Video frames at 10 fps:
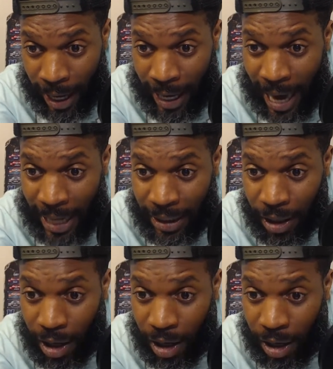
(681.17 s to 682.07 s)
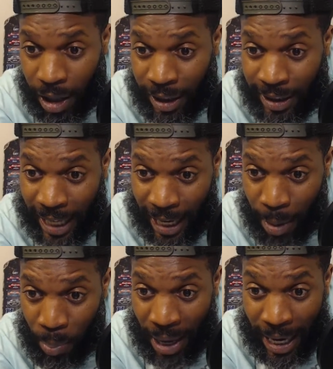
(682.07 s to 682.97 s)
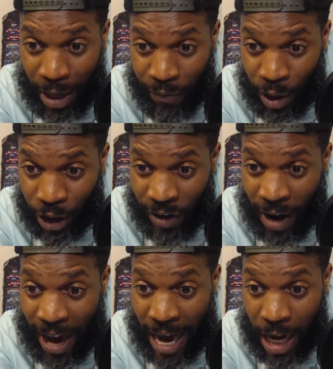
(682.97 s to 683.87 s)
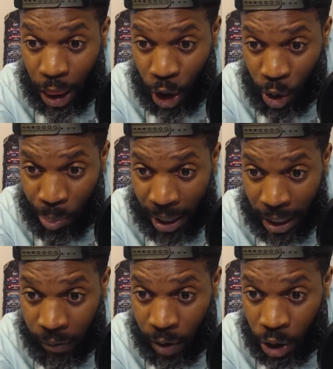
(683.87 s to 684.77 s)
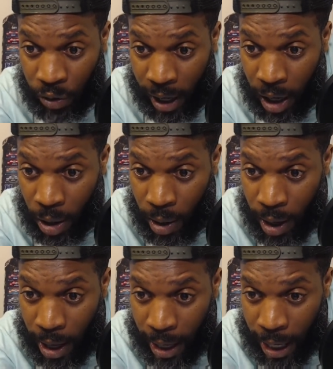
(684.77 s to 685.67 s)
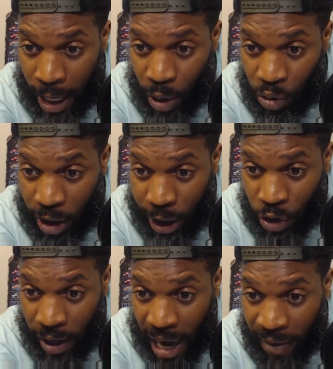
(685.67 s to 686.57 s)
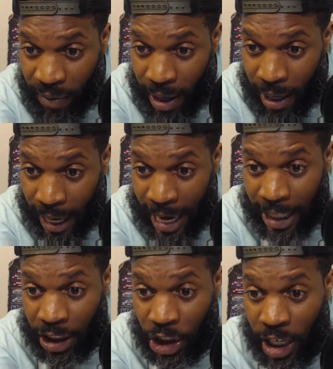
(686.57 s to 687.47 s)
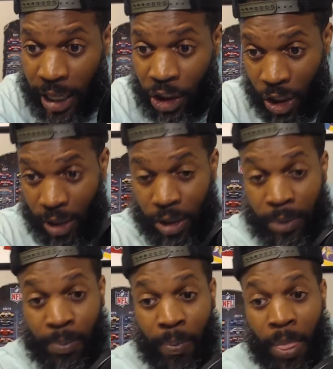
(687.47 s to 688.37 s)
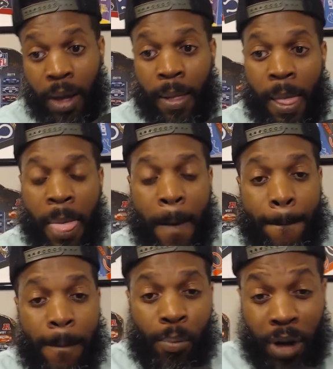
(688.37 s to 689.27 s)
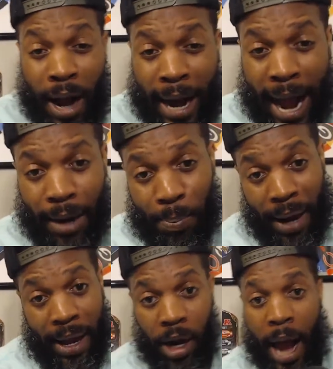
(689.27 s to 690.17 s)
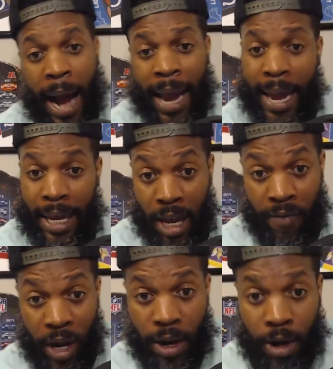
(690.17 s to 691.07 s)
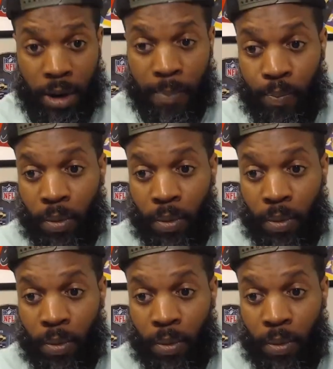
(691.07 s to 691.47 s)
He got the second pick in the first round and the third pick in the first round in the rookie draft. Any suggestions? Bro, I got a player. I can't give it here.